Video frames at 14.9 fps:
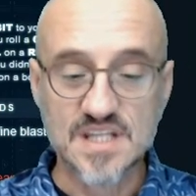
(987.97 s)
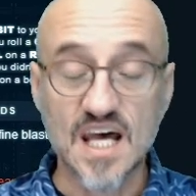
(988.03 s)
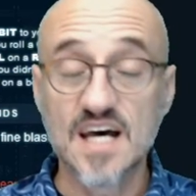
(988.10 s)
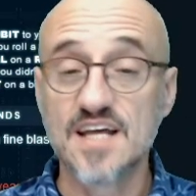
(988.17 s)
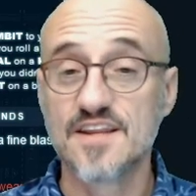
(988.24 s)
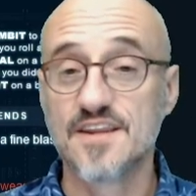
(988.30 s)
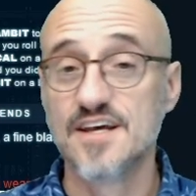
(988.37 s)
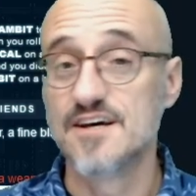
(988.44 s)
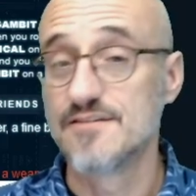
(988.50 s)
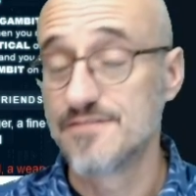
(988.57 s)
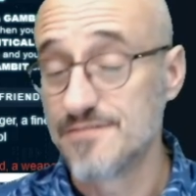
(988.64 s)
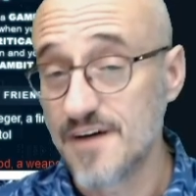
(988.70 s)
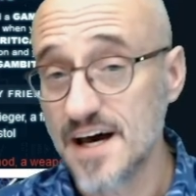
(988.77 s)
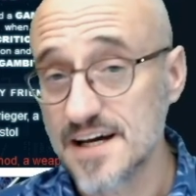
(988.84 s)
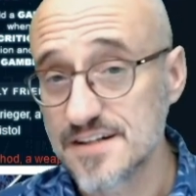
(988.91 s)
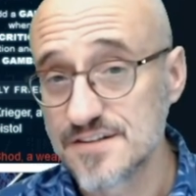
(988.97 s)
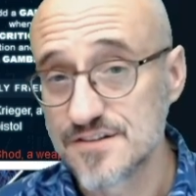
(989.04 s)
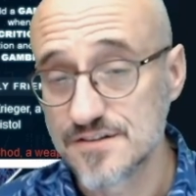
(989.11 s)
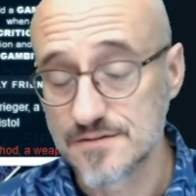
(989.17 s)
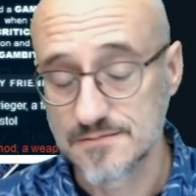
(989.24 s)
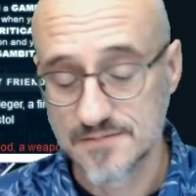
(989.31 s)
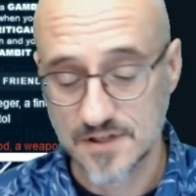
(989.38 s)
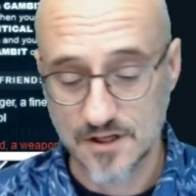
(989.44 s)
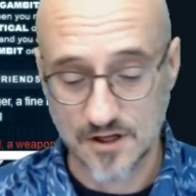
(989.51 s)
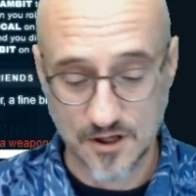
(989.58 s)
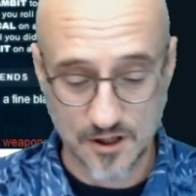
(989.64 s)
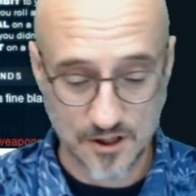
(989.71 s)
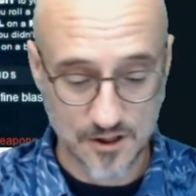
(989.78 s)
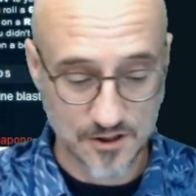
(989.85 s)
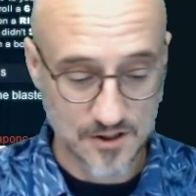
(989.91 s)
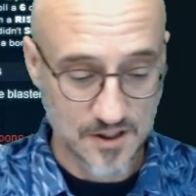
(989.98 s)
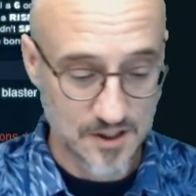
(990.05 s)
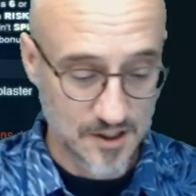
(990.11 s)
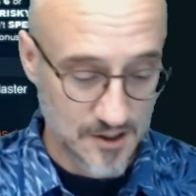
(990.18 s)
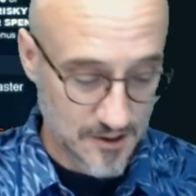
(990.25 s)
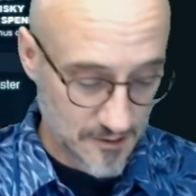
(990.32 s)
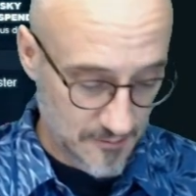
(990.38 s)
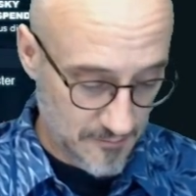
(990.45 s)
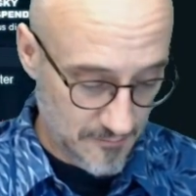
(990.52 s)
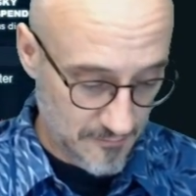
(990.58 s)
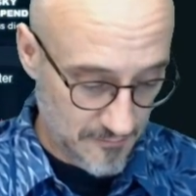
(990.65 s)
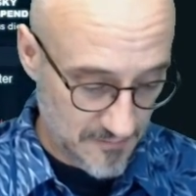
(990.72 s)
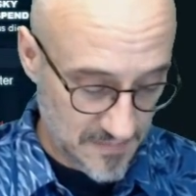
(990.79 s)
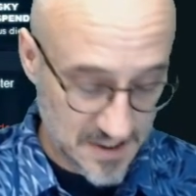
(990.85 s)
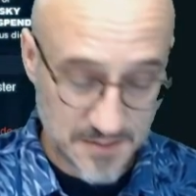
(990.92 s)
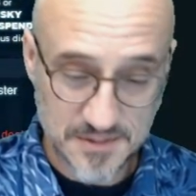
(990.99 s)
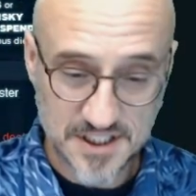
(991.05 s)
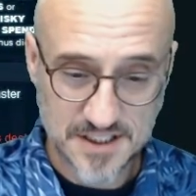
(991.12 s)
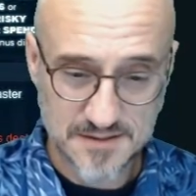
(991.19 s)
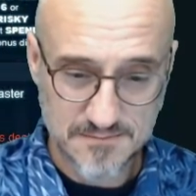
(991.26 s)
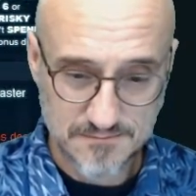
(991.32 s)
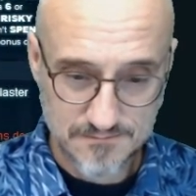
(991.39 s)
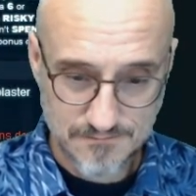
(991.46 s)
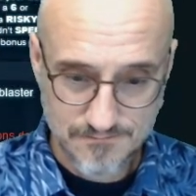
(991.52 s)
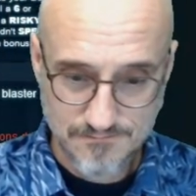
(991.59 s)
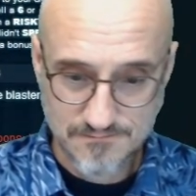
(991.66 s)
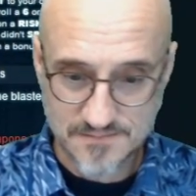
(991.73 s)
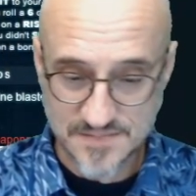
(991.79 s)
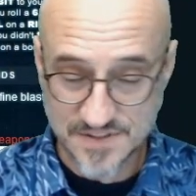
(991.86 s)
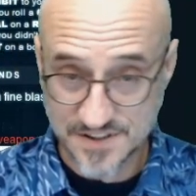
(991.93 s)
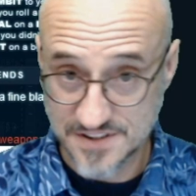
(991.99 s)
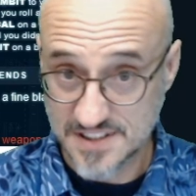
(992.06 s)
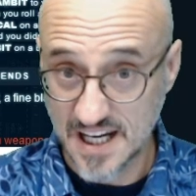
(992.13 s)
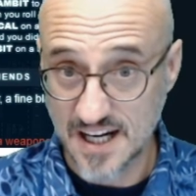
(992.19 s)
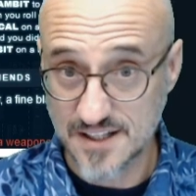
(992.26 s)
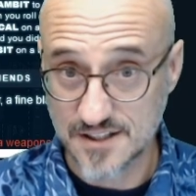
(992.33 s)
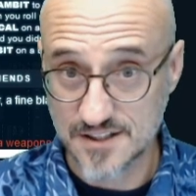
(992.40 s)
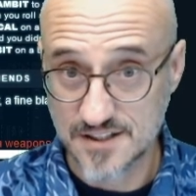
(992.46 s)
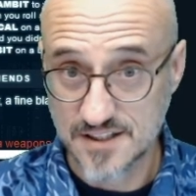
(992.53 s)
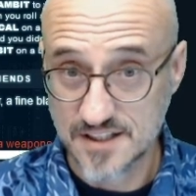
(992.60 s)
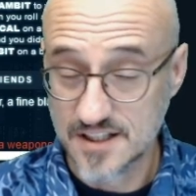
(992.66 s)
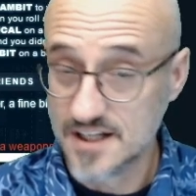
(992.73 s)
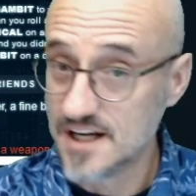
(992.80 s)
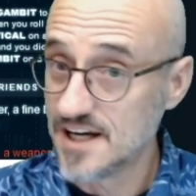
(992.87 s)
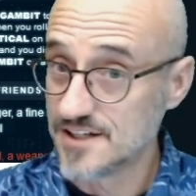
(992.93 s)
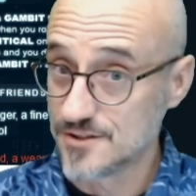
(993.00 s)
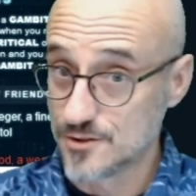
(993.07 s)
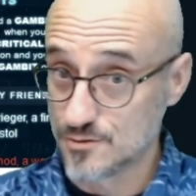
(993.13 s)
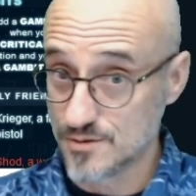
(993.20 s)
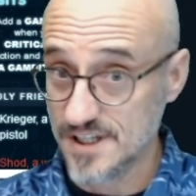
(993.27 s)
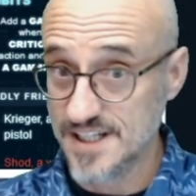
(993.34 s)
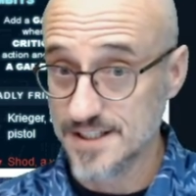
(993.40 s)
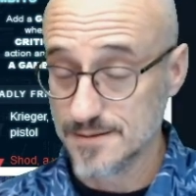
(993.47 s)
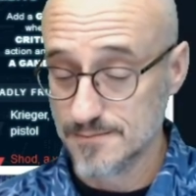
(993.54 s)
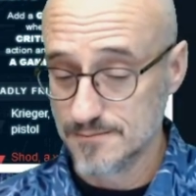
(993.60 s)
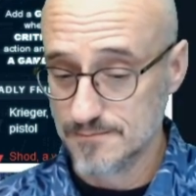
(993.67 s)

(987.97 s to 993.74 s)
The effects are limited, standard, and great.